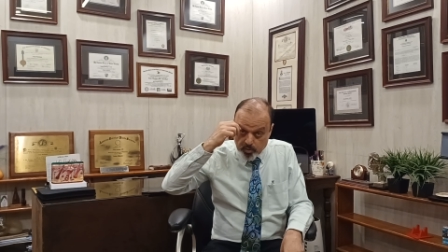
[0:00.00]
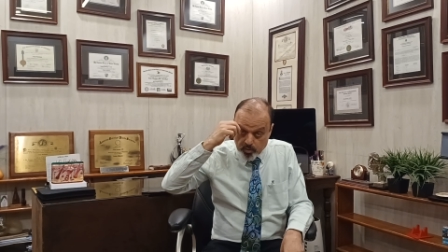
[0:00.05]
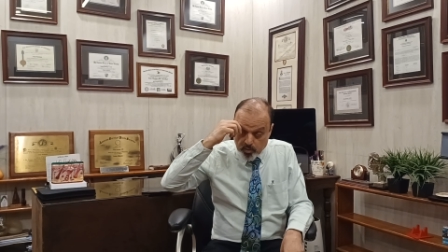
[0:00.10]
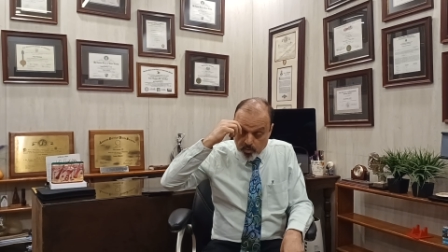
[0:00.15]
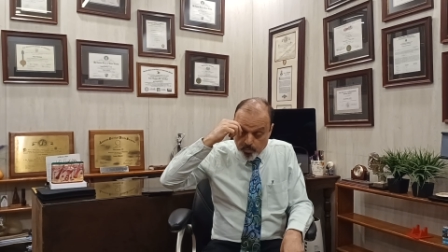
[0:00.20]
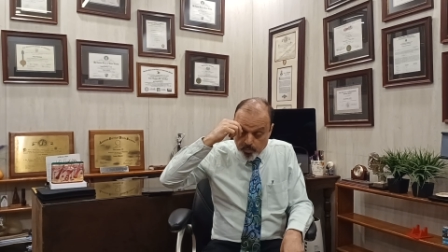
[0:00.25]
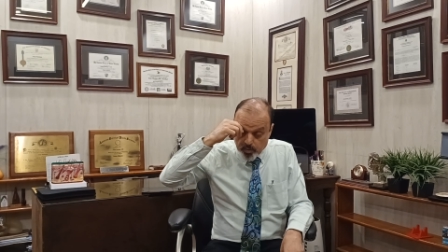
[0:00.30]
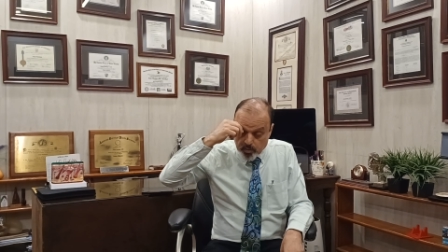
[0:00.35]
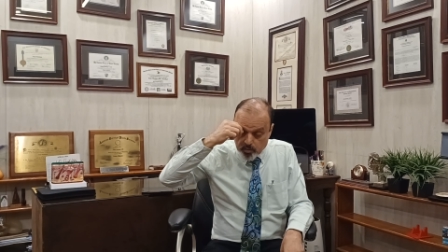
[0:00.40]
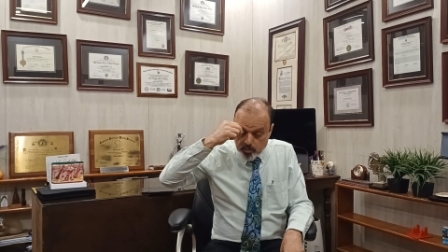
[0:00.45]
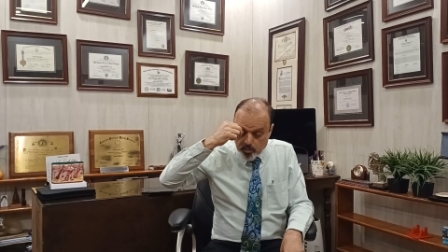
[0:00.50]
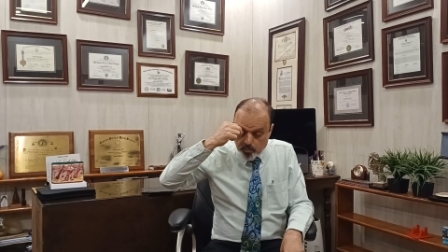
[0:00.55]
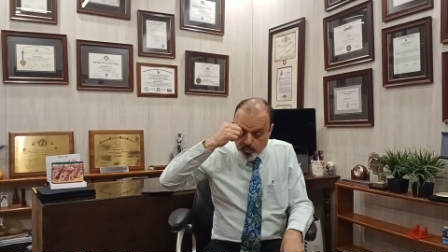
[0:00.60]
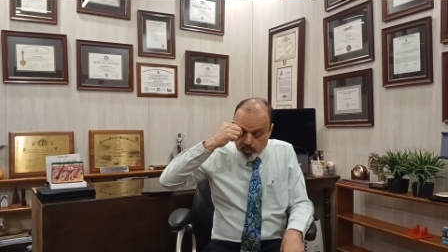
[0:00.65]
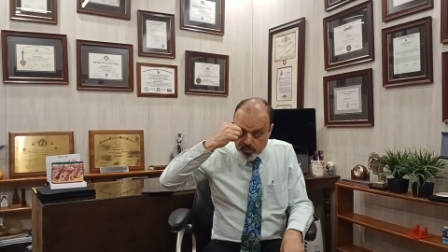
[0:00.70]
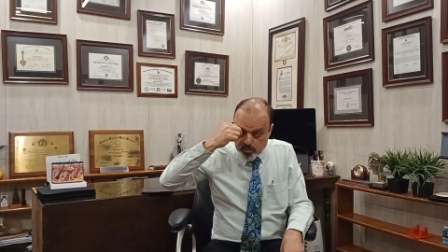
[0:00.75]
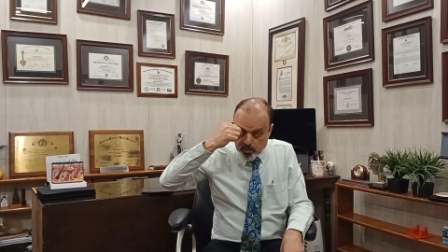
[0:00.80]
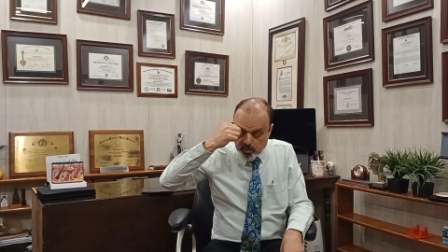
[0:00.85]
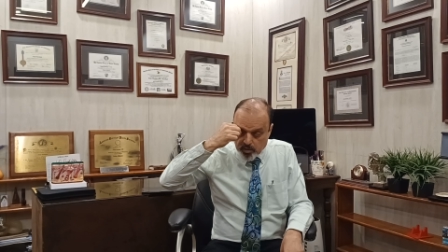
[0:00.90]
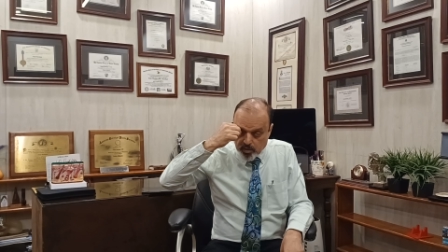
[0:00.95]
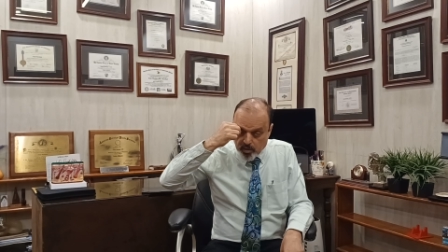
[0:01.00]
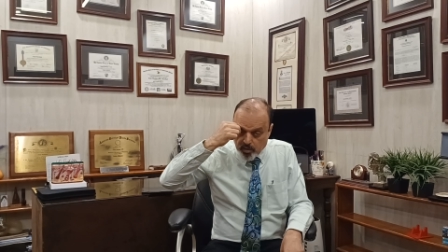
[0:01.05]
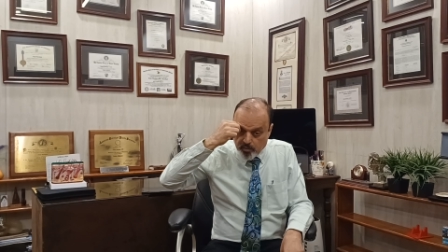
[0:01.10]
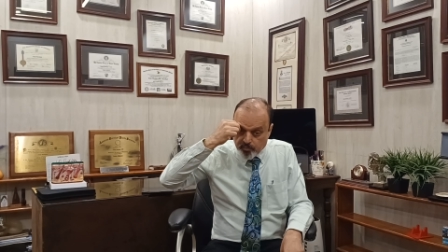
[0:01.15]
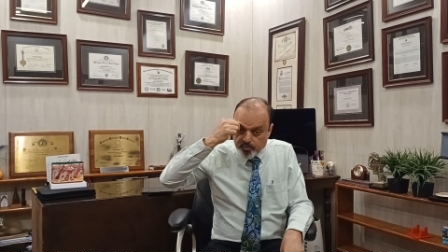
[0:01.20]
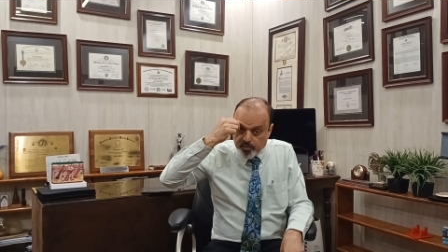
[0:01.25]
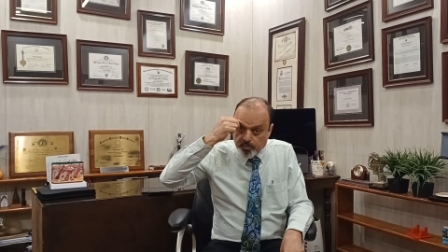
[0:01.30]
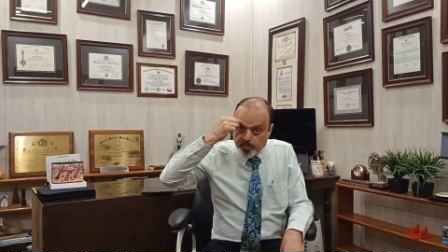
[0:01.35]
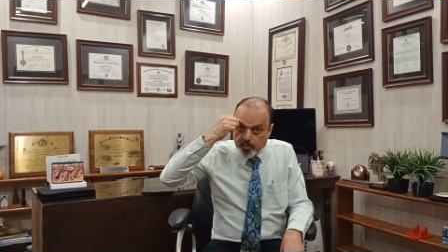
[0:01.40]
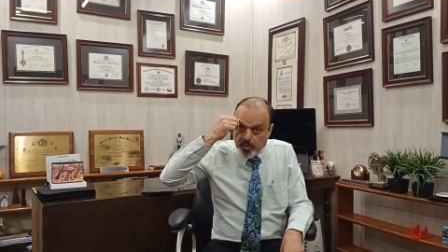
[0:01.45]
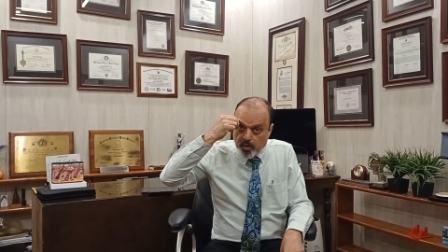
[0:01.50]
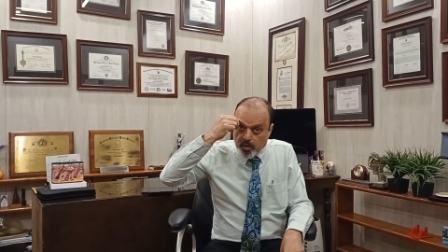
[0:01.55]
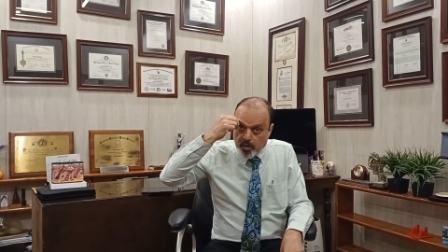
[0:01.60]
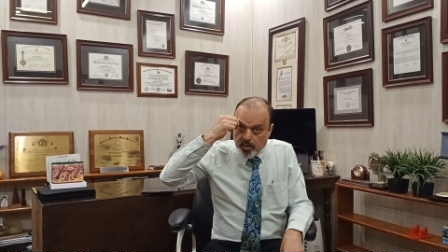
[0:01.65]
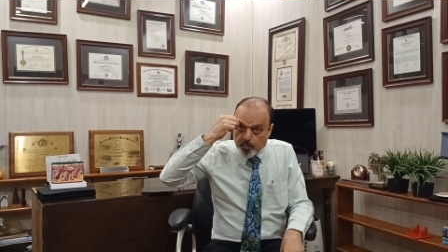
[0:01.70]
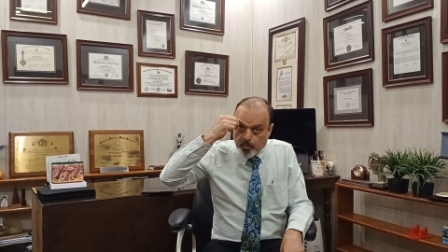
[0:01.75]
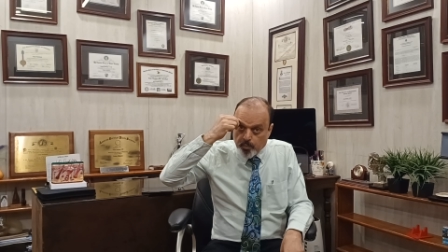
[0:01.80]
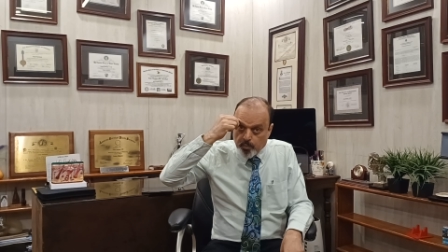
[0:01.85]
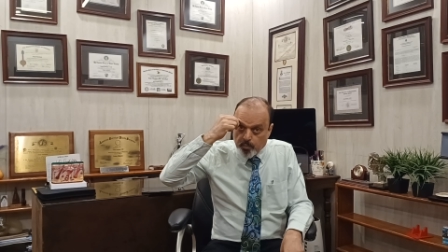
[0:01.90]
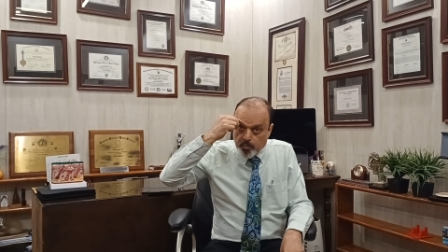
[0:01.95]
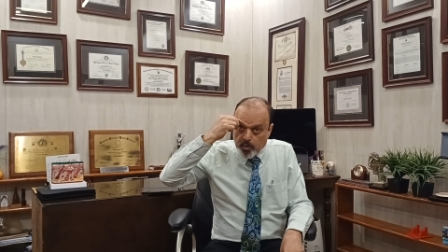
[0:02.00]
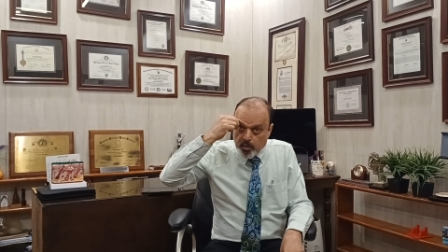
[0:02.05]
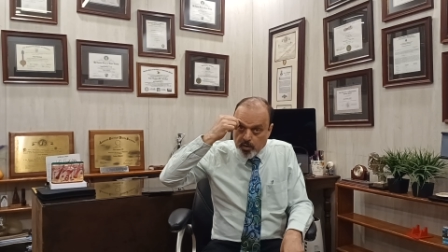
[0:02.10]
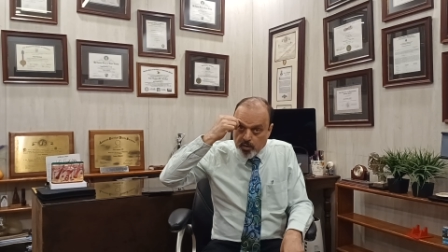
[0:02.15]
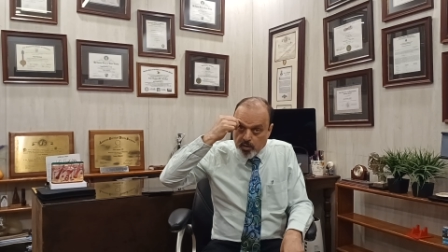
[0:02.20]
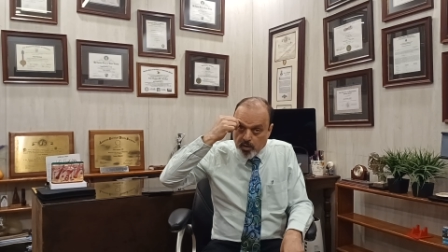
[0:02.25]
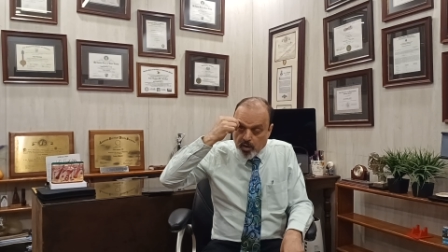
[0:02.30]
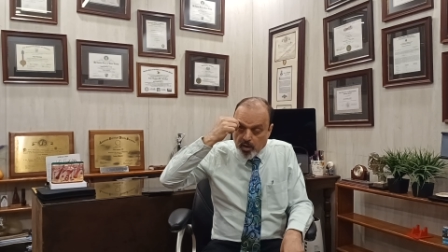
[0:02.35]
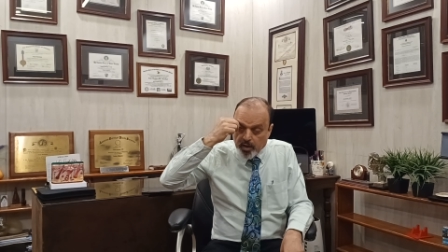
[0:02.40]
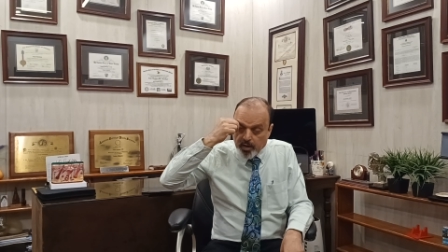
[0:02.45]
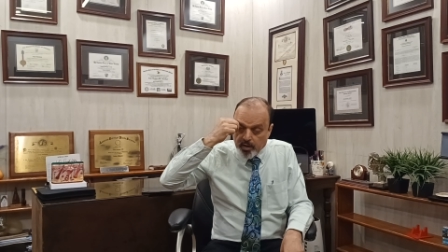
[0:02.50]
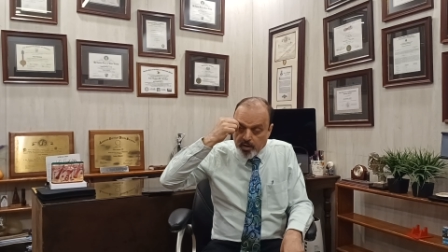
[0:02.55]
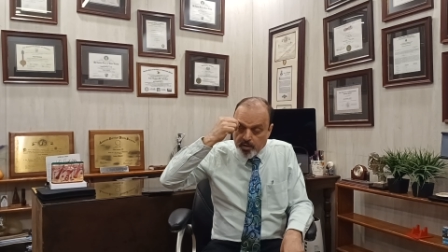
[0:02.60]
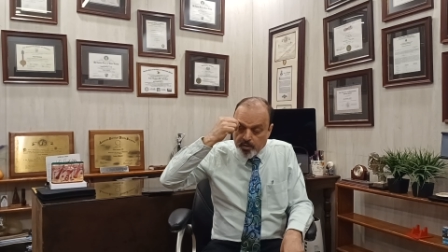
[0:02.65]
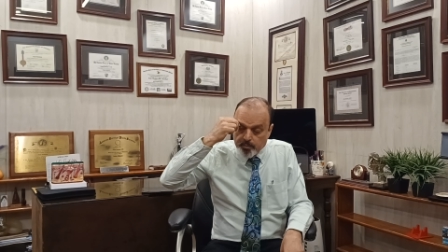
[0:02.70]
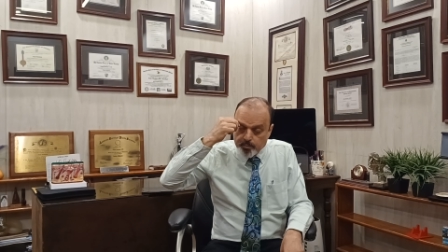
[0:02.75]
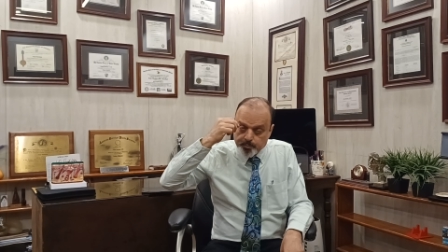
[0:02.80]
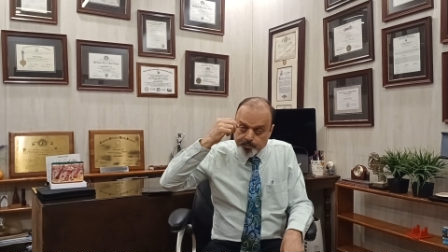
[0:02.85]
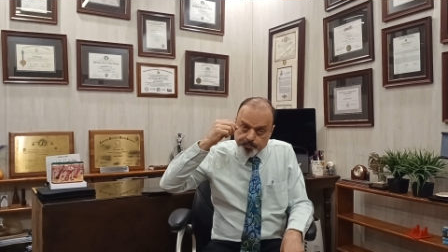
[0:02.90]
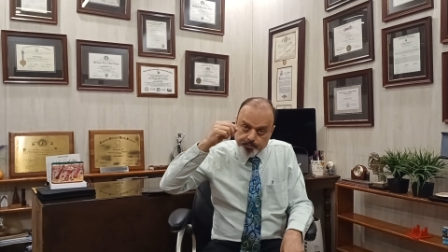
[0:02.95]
The muscle that lifts up the eyelid,